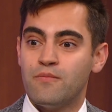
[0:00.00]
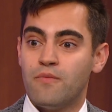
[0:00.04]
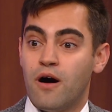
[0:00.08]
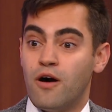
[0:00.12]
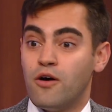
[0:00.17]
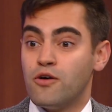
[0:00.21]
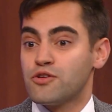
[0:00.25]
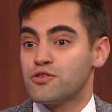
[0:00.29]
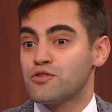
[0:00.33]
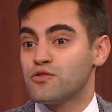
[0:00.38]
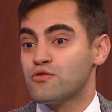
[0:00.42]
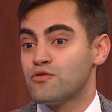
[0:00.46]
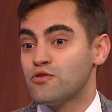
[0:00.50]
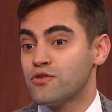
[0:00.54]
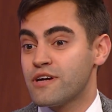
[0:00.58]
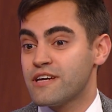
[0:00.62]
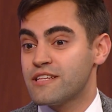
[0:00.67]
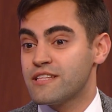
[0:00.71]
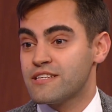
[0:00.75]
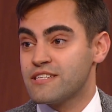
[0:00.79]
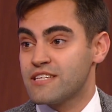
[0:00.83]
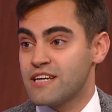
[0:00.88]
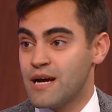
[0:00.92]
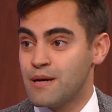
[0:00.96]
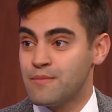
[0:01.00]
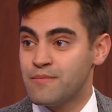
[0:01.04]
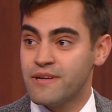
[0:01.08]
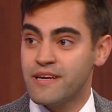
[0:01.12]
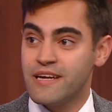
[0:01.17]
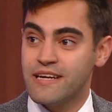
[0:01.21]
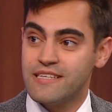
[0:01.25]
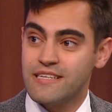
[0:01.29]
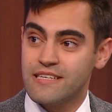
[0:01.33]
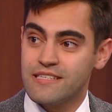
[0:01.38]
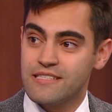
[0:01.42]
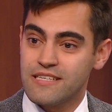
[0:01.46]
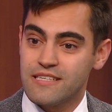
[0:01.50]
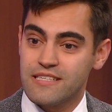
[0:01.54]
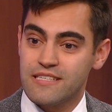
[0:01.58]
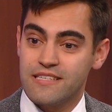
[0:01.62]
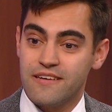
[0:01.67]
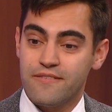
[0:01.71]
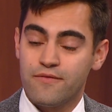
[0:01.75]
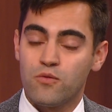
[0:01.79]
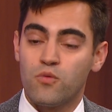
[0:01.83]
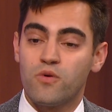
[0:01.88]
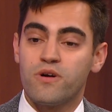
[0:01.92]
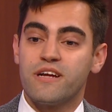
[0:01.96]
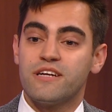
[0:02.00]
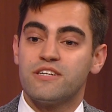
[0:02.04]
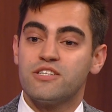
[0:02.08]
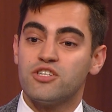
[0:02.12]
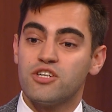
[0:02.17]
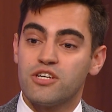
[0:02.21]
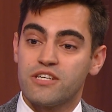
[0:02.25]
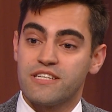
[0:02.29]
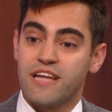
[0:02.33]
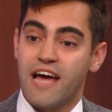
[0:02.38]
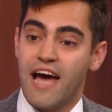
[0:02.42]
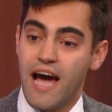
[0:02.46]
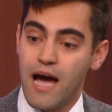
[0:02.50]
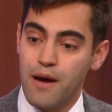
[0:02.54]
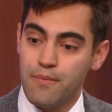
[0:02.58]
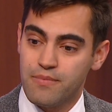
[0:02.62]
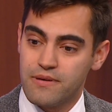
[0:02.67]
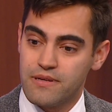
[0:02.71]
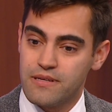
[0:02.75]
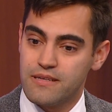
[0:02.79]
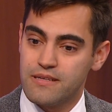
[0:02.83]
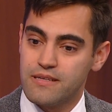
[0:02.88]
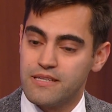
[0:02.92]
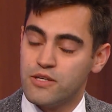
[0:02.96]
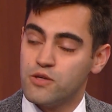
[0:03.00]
Also look at the time in 1867, what had just happened.